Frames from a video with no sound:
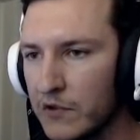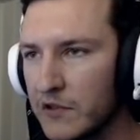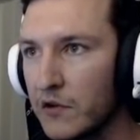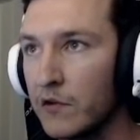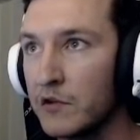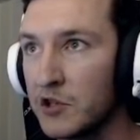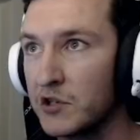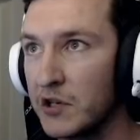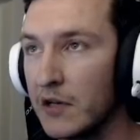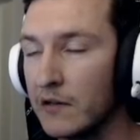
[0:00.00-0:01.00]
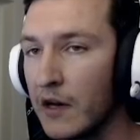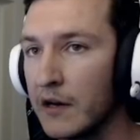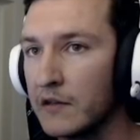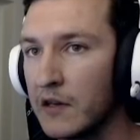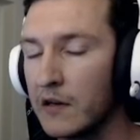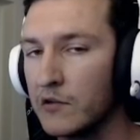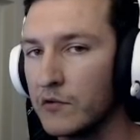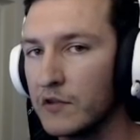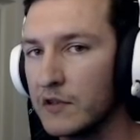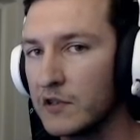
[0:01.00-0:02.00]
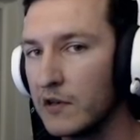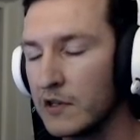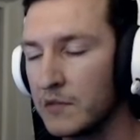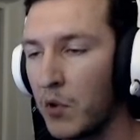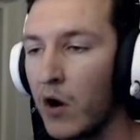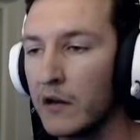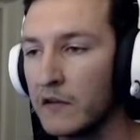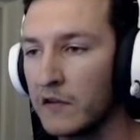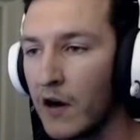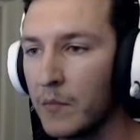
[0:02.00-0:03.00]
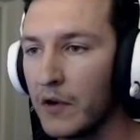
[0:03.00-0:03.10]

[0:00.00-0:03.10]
so Shield Knight can spawn at the top.